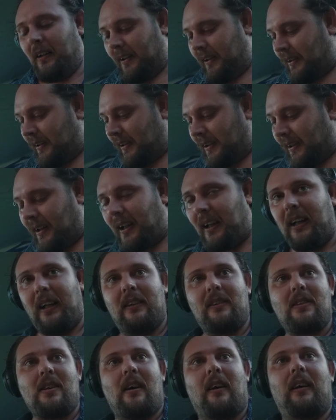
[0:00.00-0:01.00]

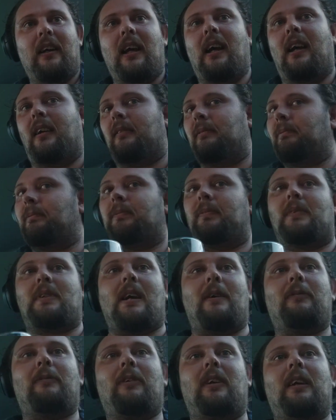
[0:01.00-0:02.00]
Alrighty, so yeah,
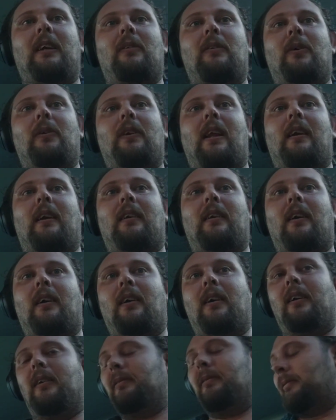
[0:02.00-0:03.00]
definitely give all that a
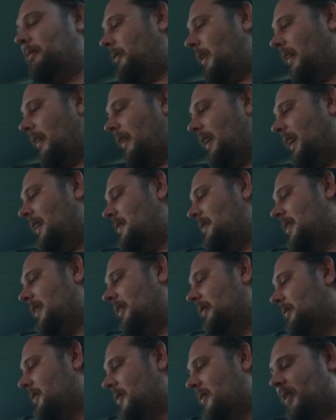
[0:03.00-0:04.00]
go. Very
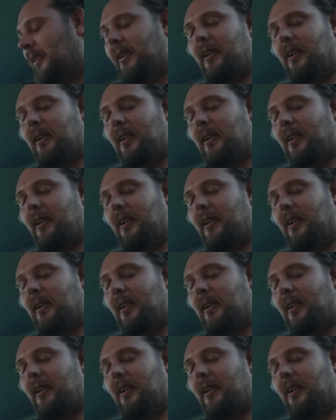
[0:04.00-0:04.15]
easy to